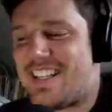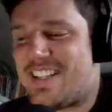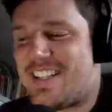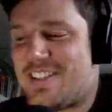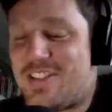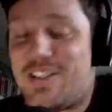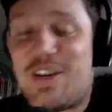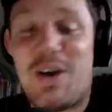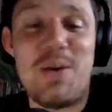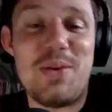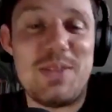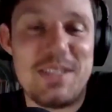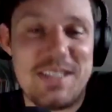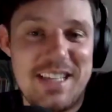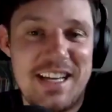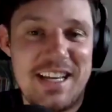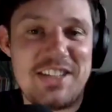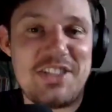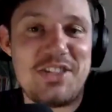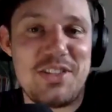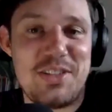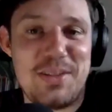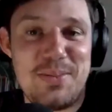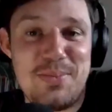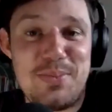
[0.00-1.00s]
Joe was
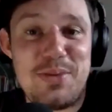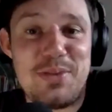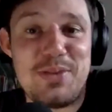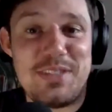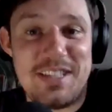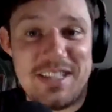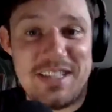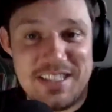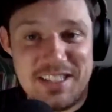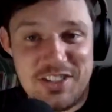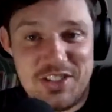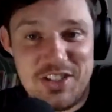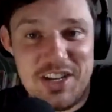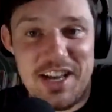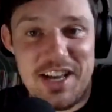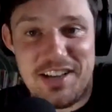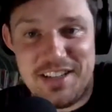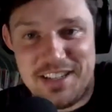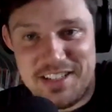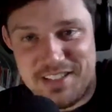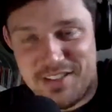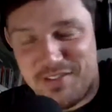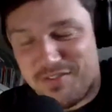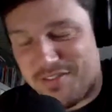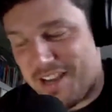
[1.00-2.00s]
sexually abused as a child,
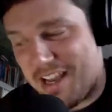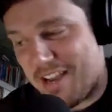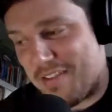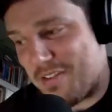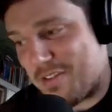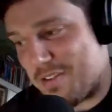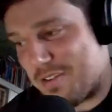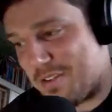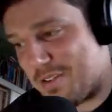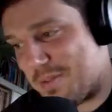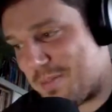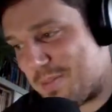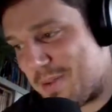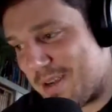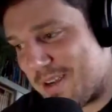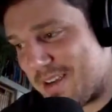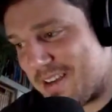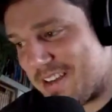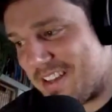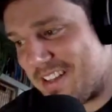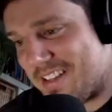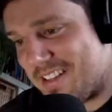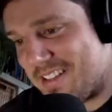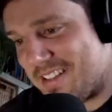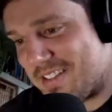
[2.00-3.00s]
as a 5-year-old,
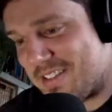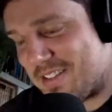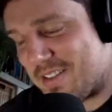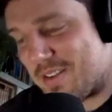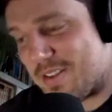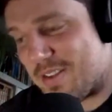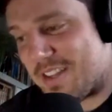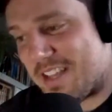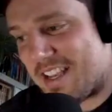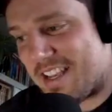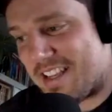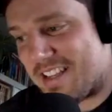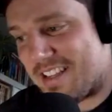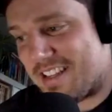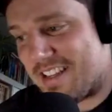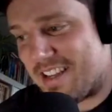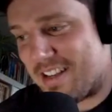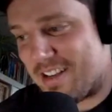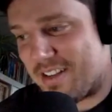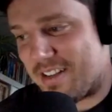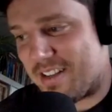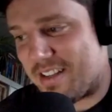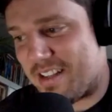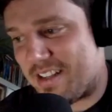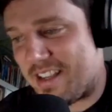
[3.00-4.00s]
apparently. So they
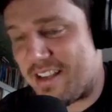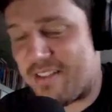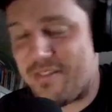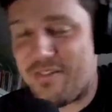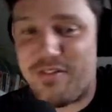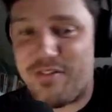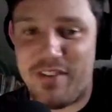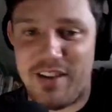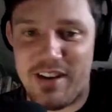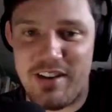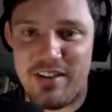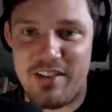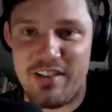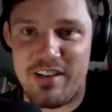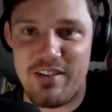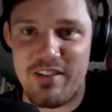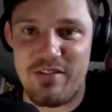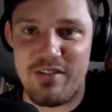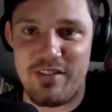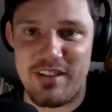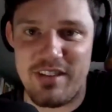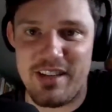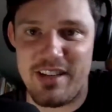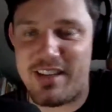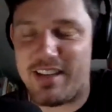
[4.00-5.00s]
literally and
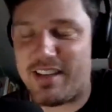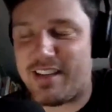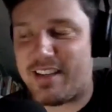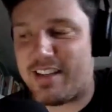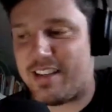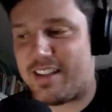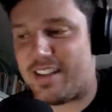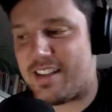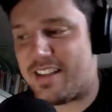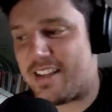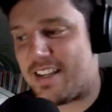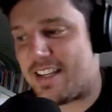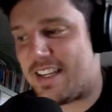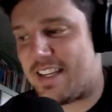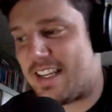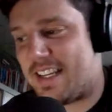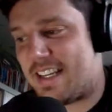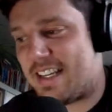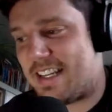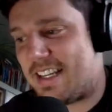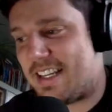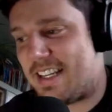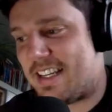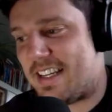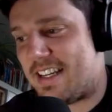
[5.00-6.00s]
figuratively
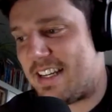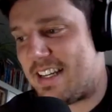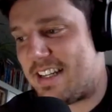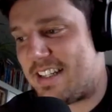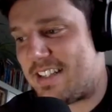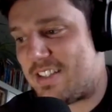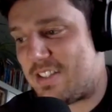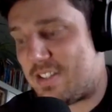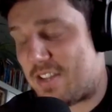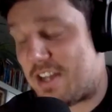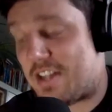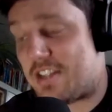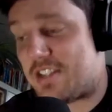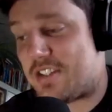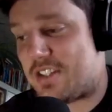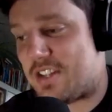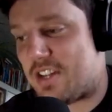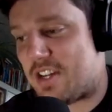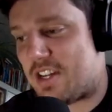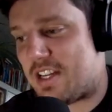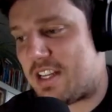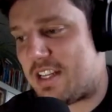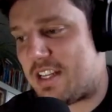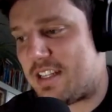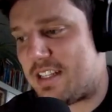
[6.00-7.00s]
touched
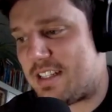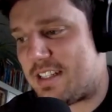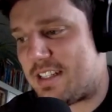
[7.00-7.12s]
on it,